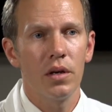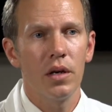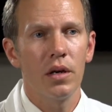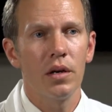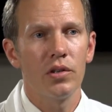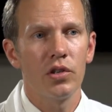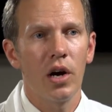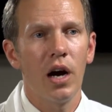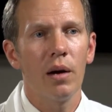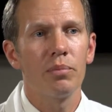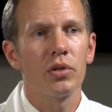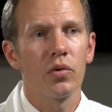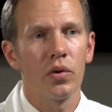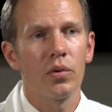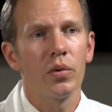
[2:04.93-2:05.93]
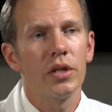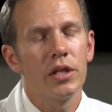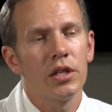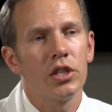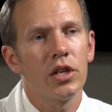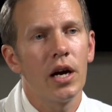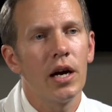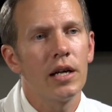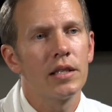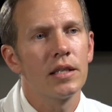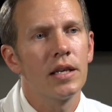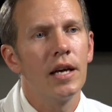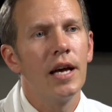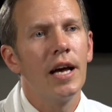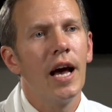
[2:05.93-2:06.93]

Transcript: uh, drops or with the shots,